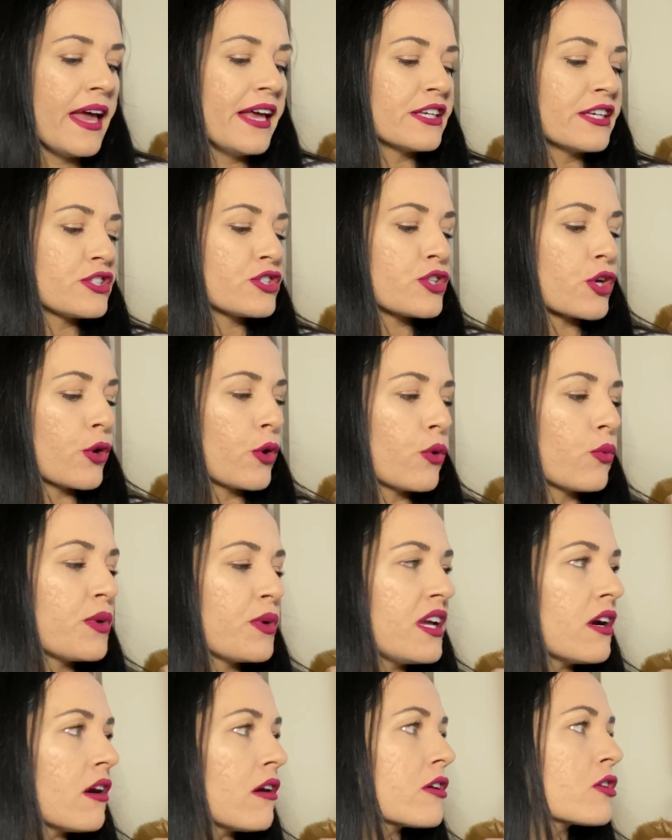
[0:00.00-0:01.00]
So we
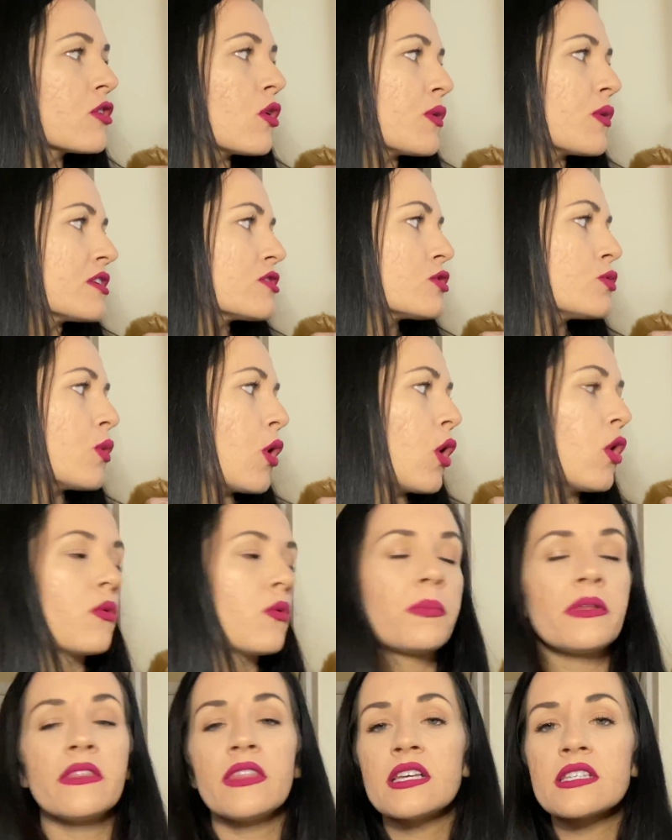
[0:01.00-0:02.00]
are going to
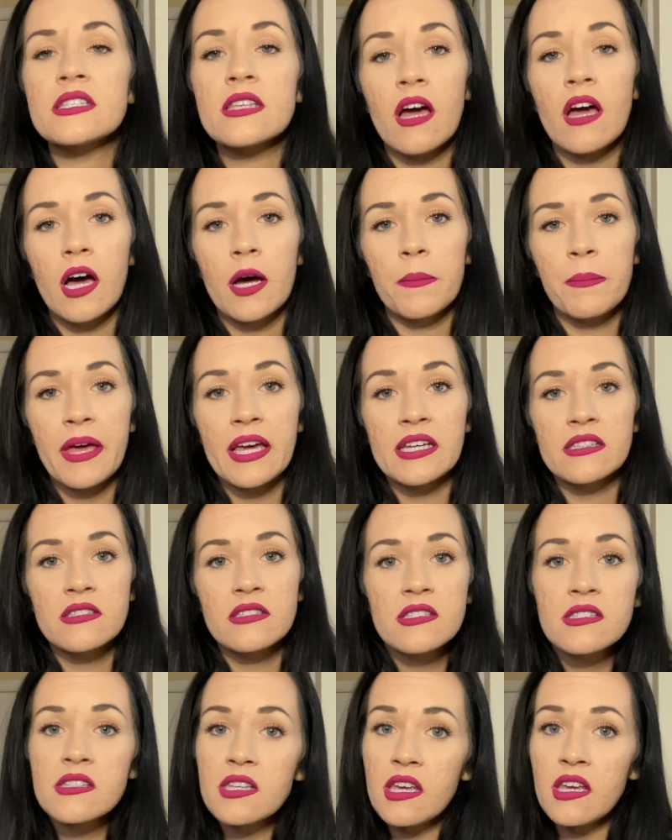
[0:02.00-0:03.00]
open this up and
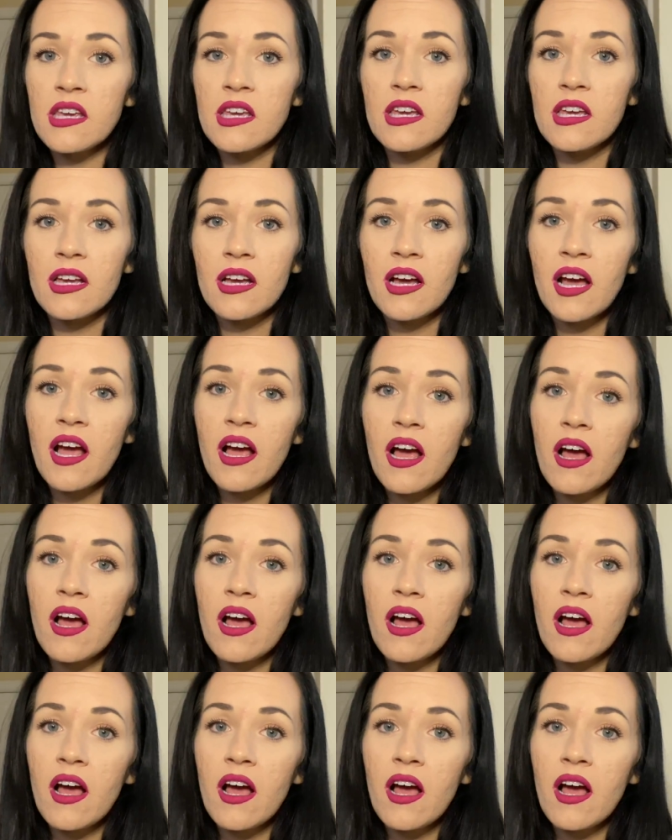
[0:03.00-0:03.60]
see